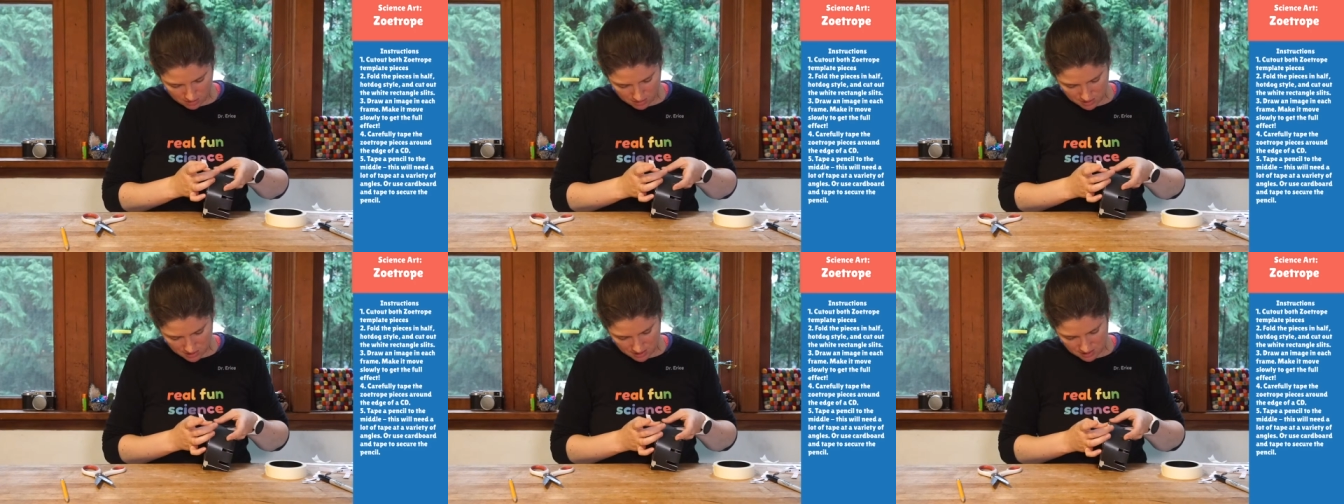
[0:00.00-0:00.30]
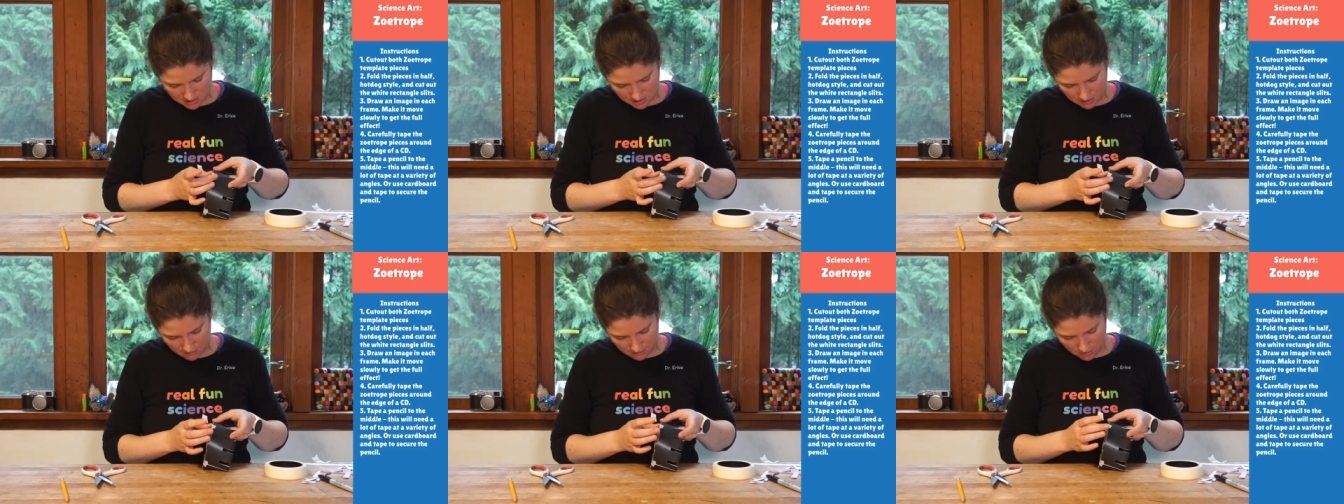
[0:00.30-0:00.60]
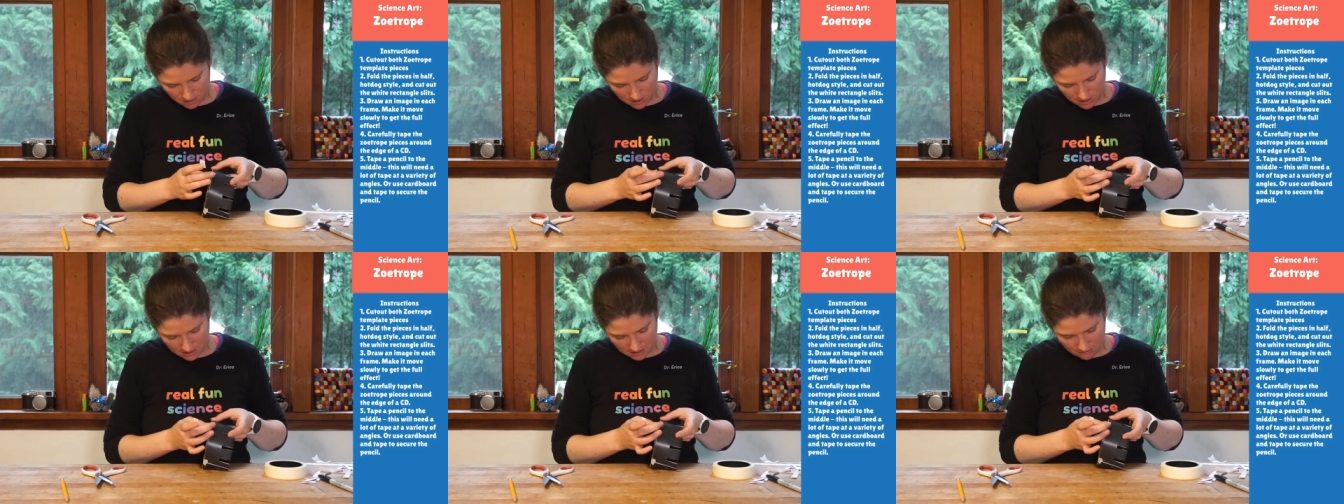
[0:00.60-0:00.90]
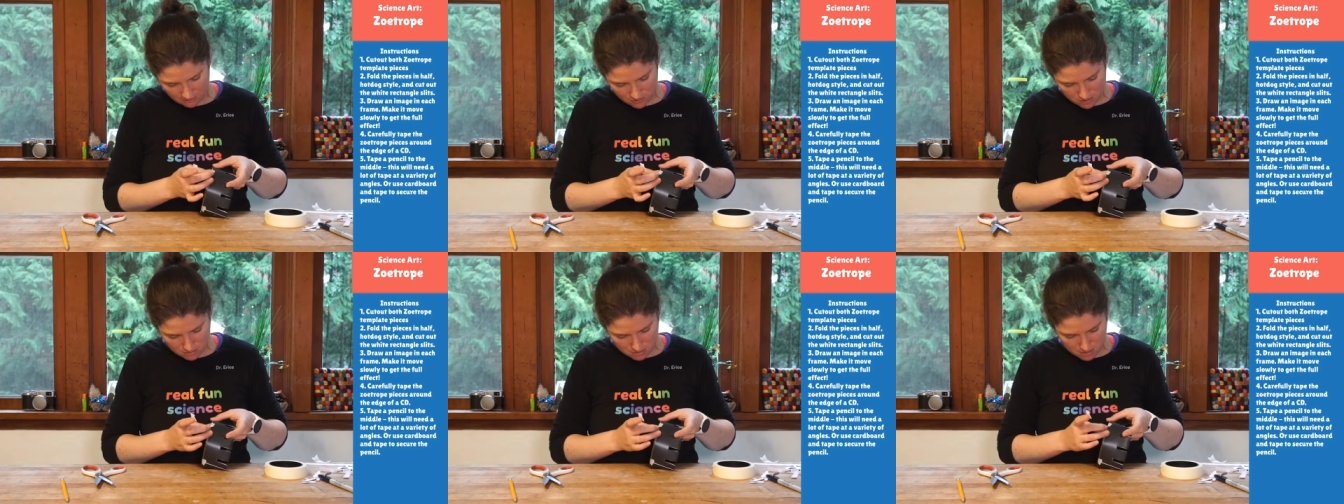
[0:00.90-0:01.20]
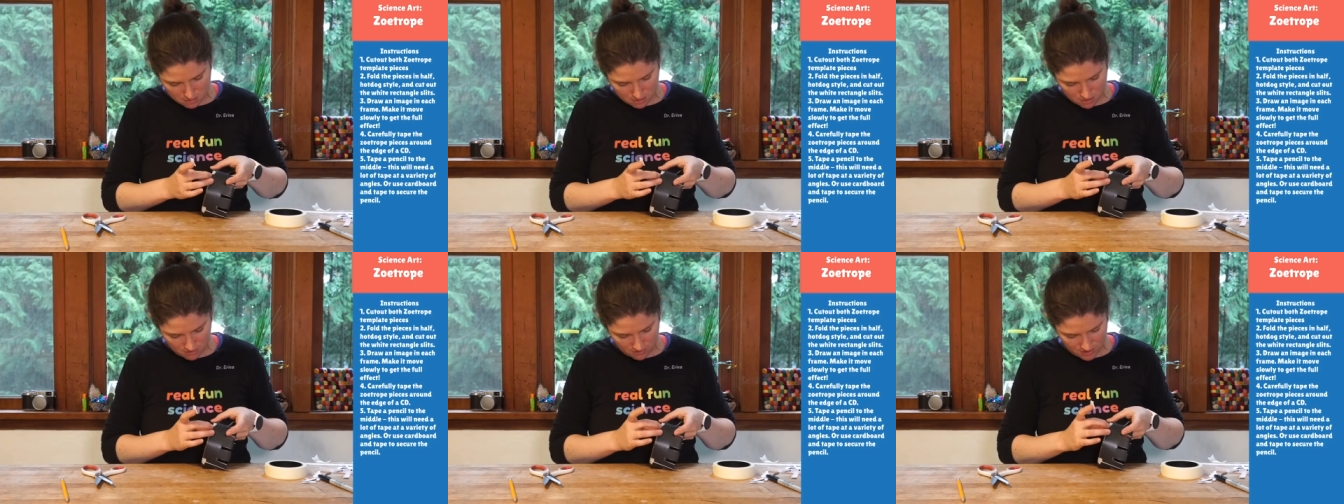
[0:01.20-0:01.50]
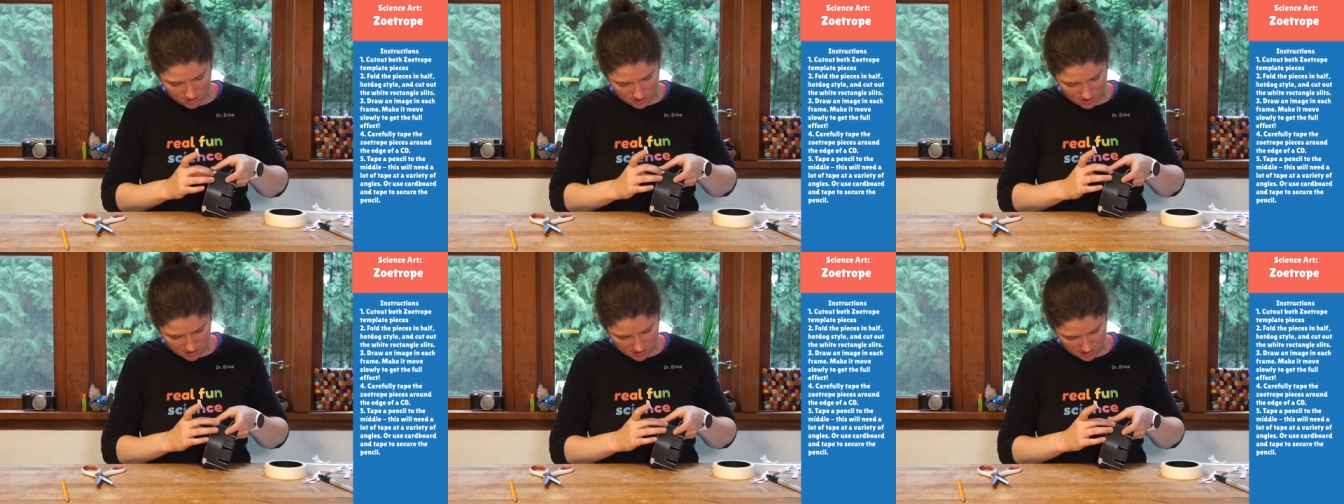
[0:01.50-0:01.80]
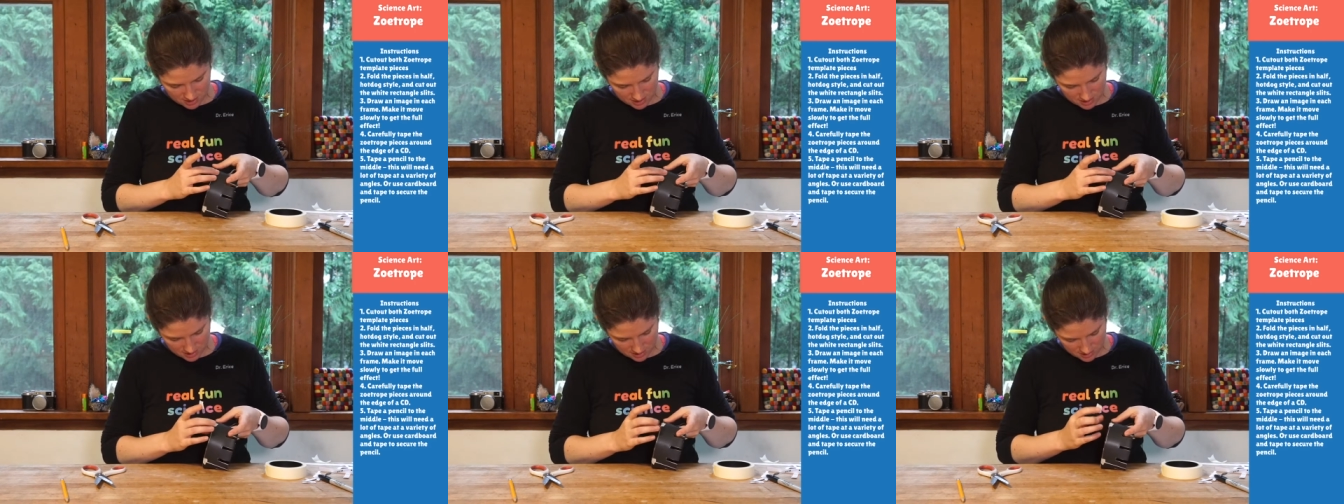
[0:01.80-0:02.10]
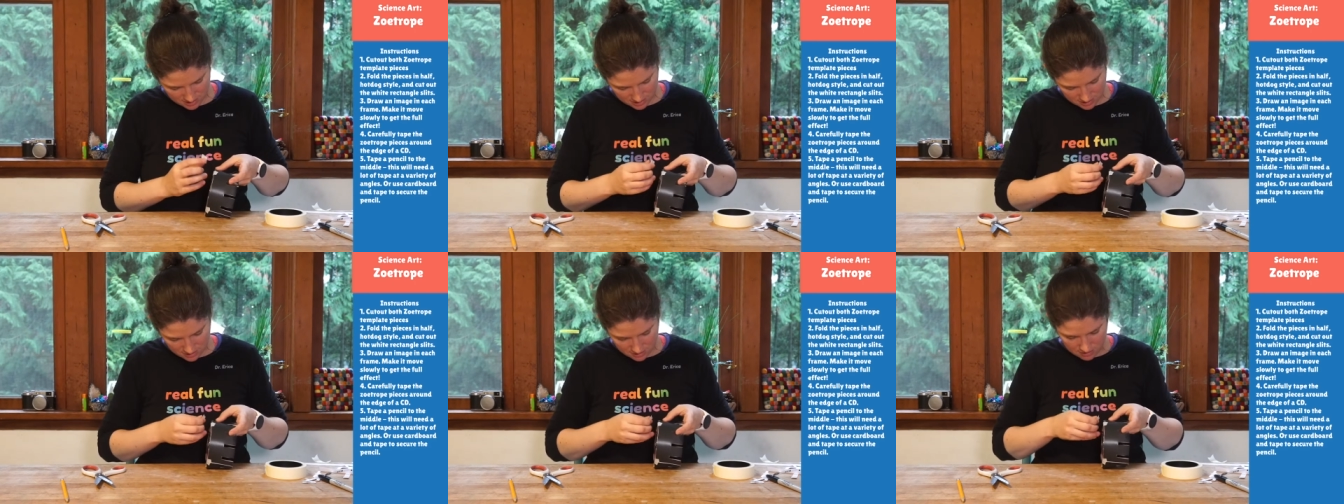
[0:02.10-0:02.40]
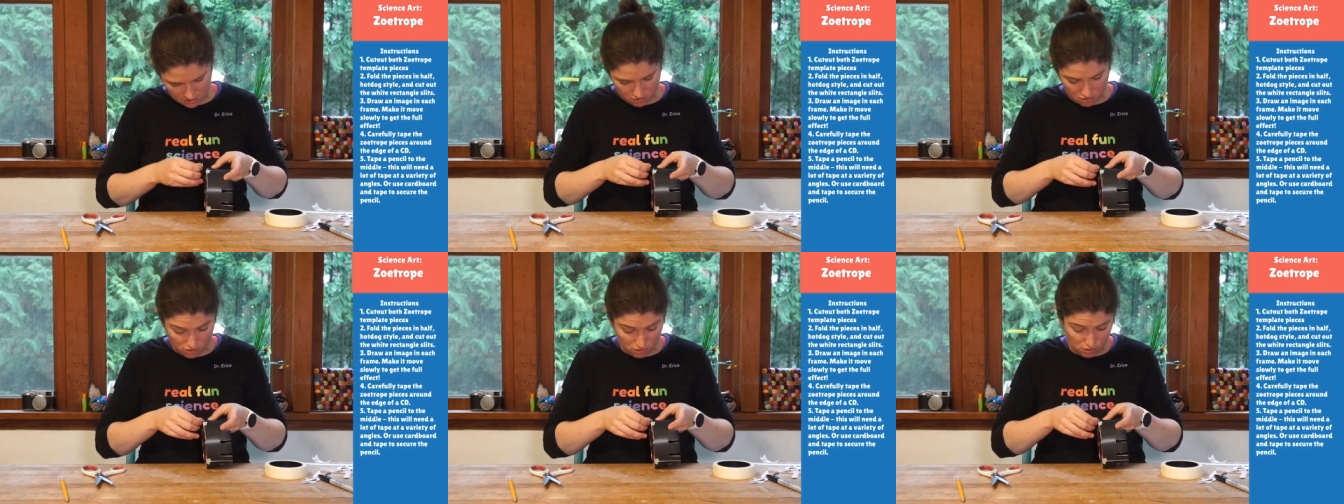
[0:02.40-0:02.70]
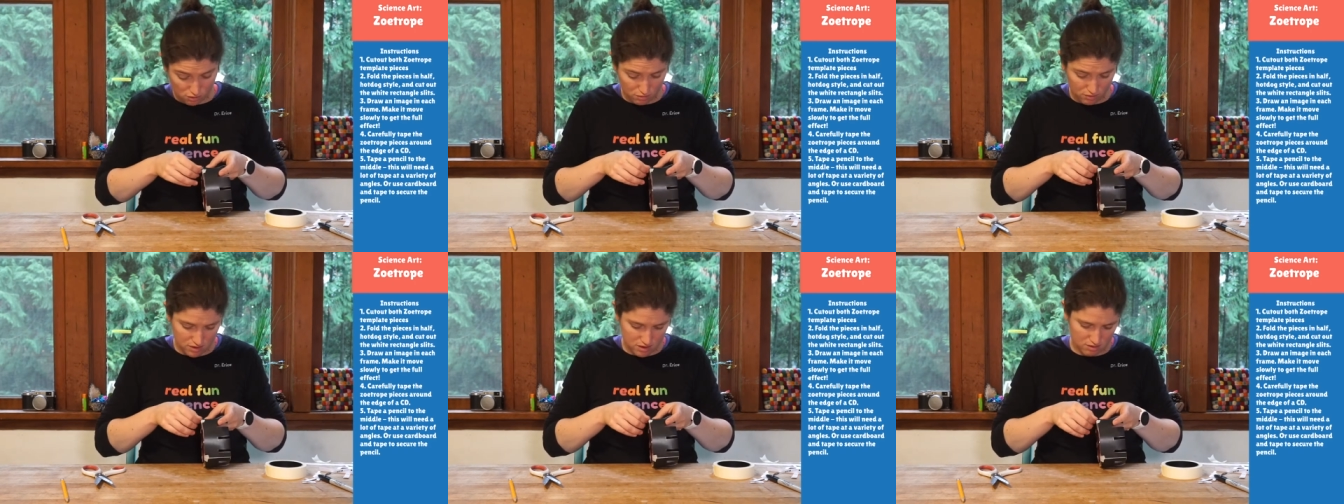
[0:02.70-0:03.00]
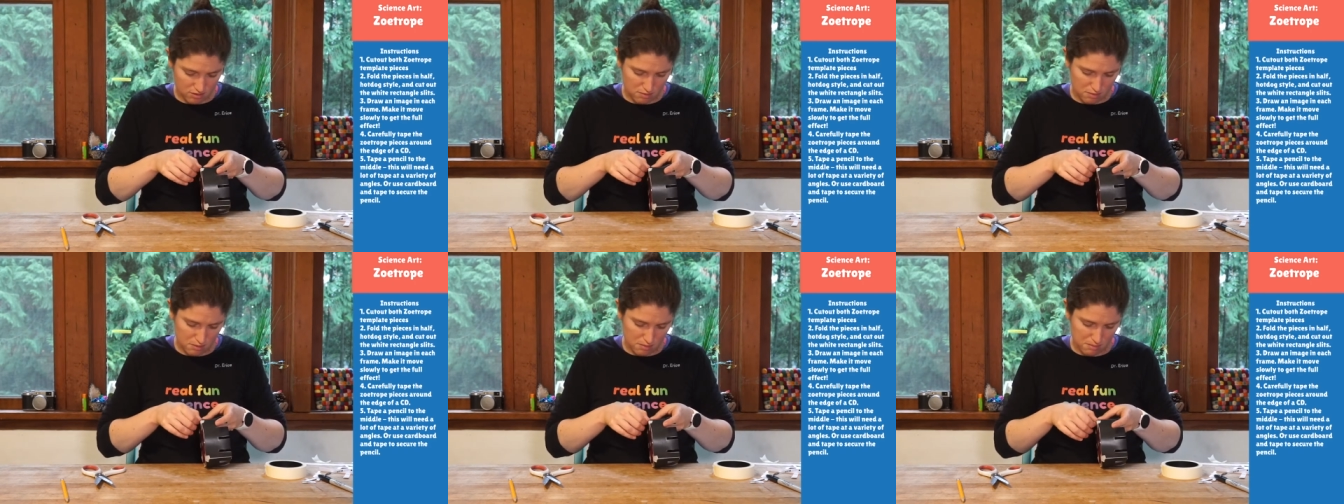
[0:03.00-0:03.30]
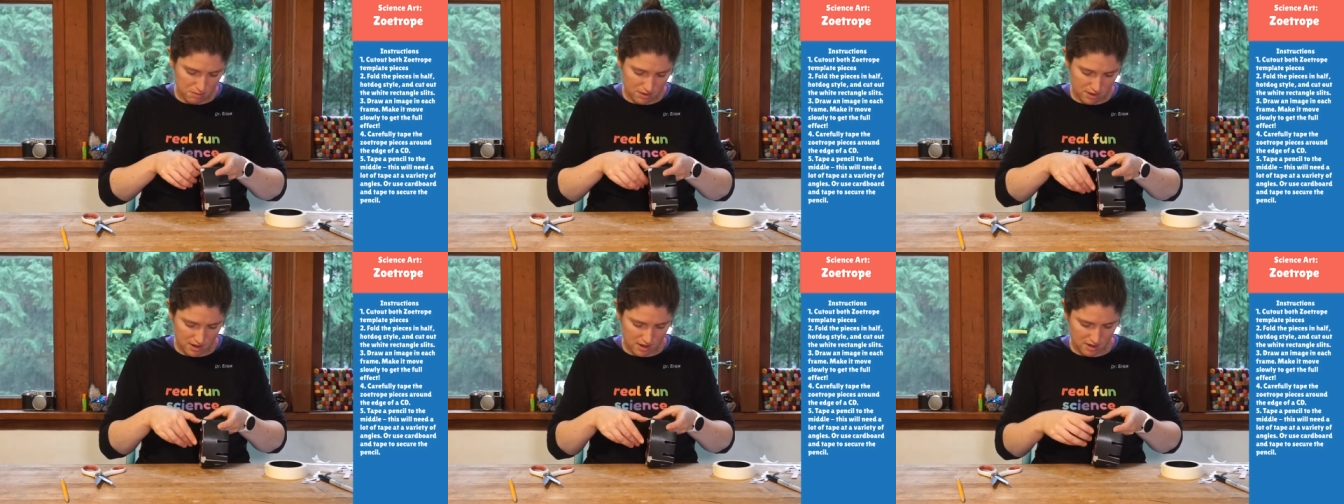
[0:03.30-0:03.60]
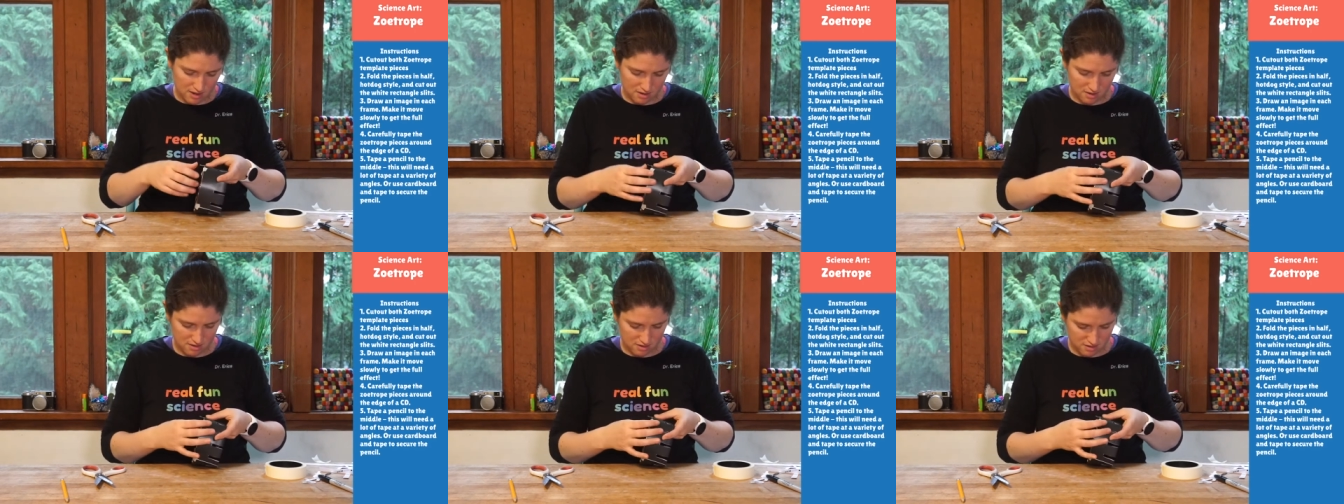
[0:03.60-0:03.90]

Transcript: It doesn't ever have to be perfect. Always remember that.